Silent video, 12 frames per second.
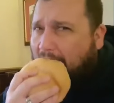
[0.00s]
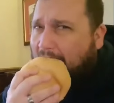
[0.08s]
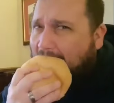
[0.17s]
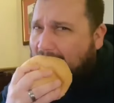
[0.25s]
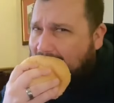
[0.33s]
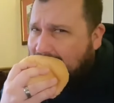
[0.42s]

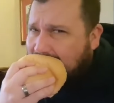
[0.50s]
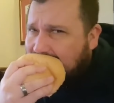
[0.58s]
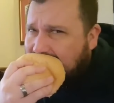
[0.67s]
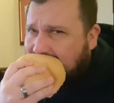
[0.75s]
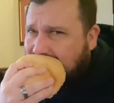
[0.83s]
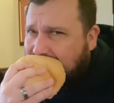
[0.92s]

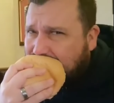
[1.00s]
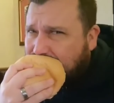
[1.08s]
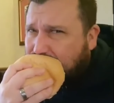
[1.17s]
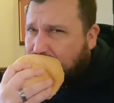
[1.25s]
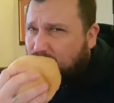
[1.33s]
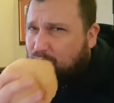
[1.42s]

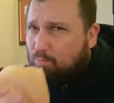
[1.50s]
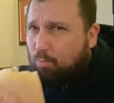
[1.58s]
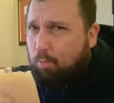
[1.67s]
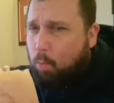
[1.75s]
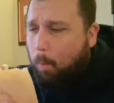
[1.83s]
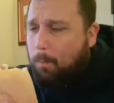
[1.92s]

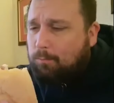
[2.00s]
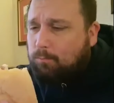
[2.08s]
(no one is talking)